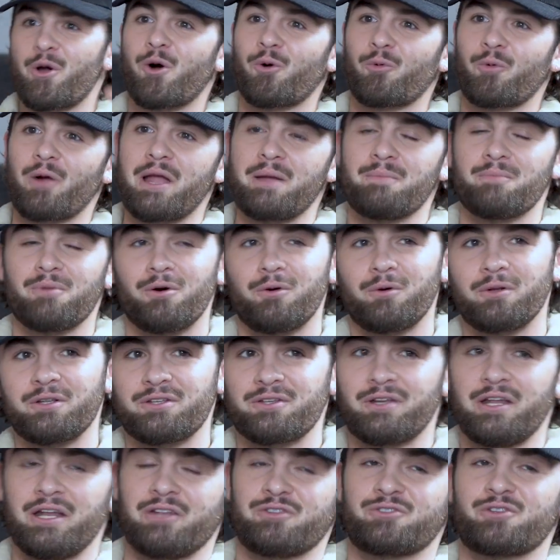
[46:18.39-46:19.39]
all rainbow,
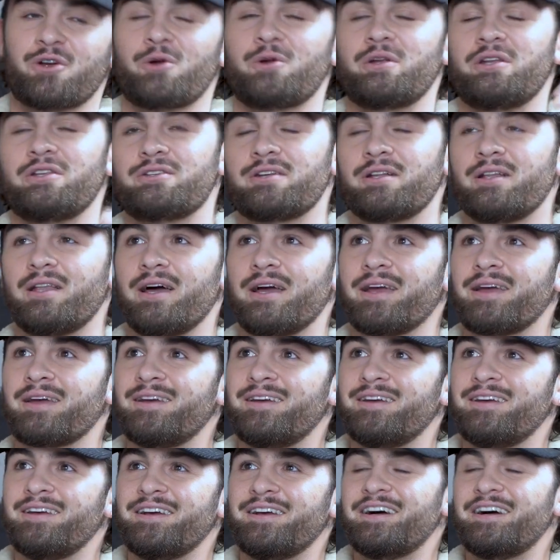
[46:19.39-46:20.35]
and it turned into like